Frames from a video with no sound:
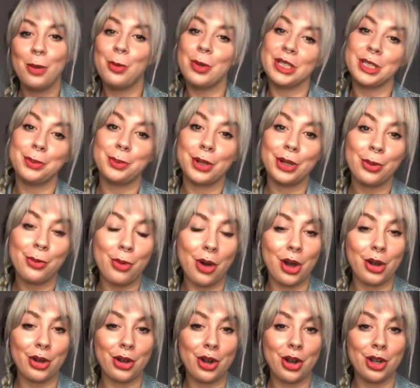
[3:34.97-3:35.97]
when you put
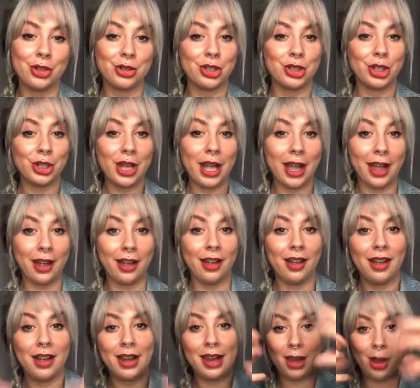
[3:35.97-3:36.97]
water onto your
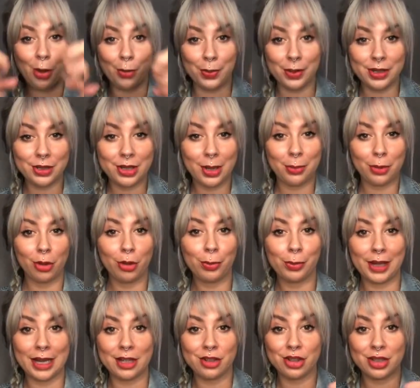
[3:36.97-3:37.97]
hair, it opens up those
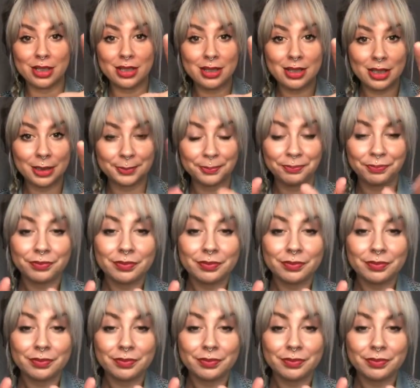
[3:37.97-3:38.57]
branches